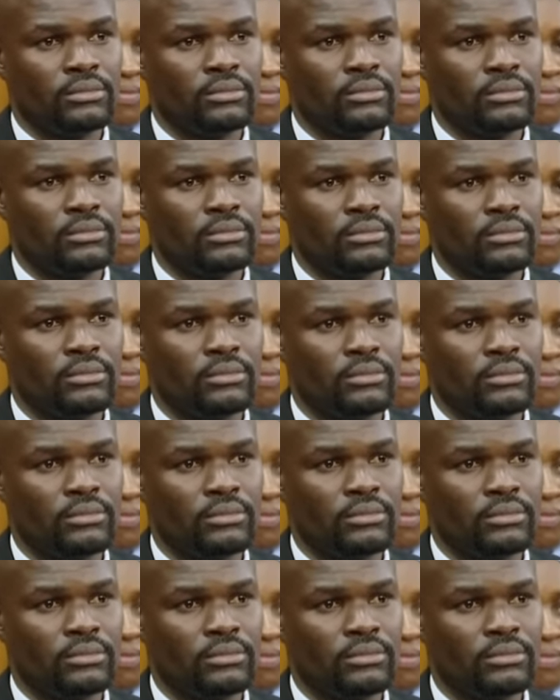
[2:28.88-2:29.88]

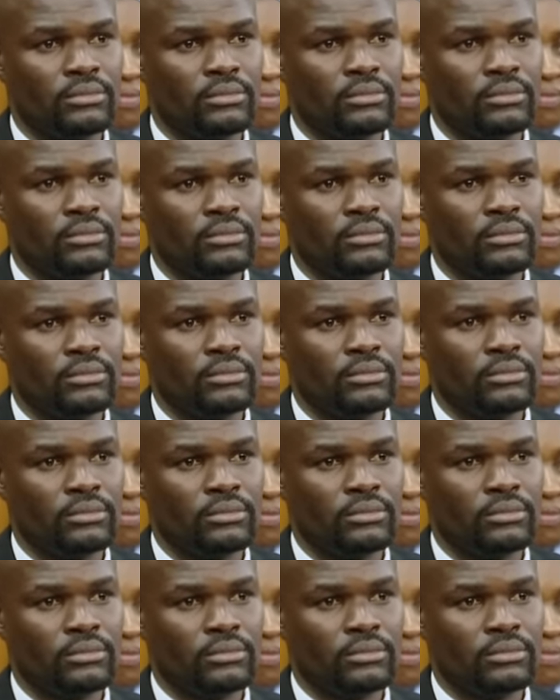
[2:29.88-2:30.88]

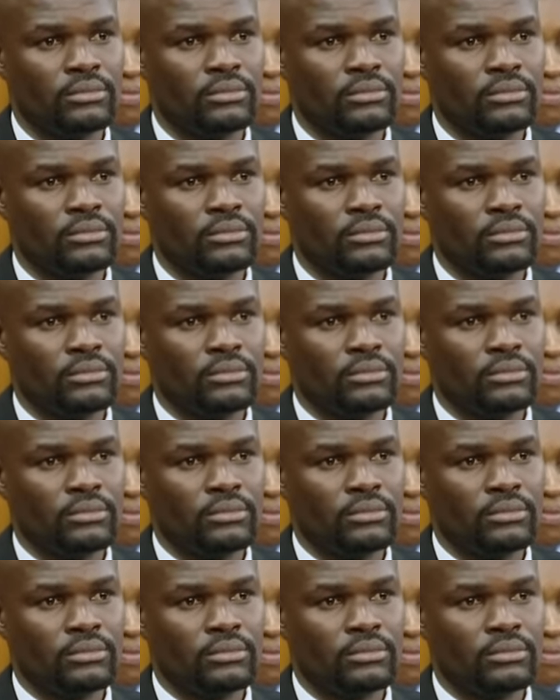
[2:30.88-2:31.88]

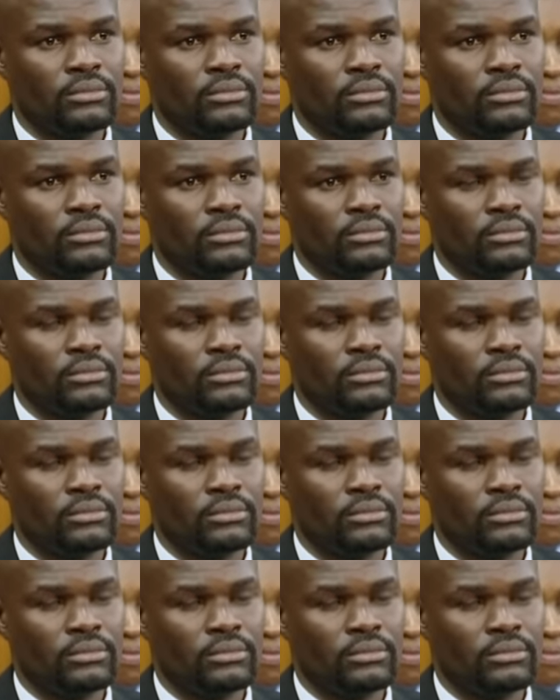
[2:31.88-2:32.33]
This person isn't speaking.